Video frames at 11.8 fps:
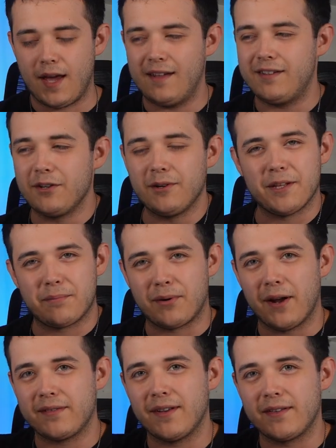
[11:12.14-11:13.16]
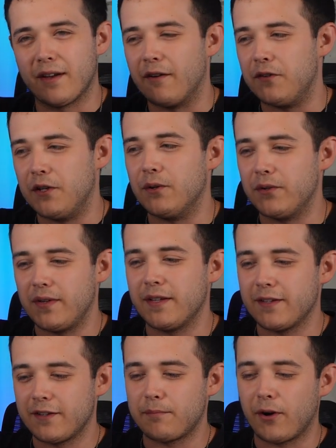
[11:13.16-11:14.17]
And during the process of
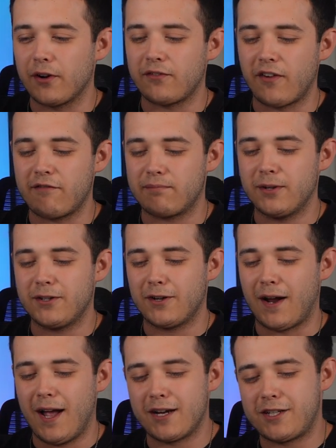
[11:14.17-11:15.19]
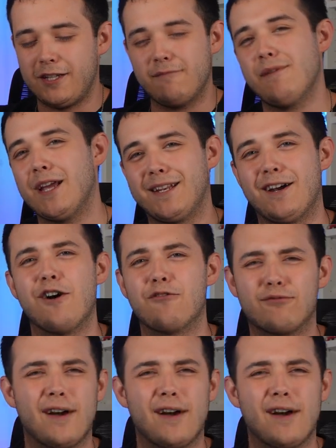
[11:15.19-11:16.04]
using this Mars 5 printer, I actually made a